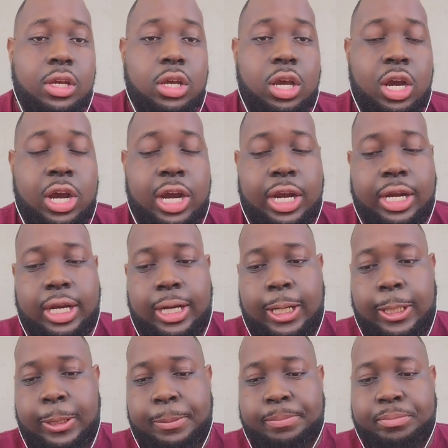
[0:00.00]
All right.
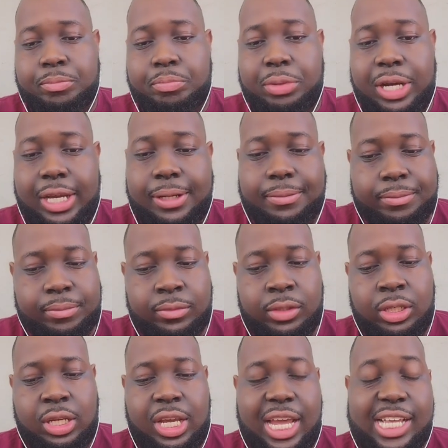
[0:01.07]
Um, but
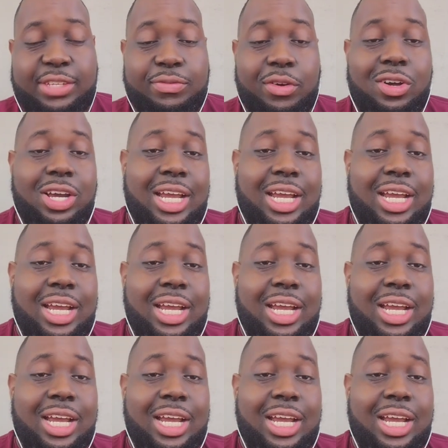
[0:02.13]
as far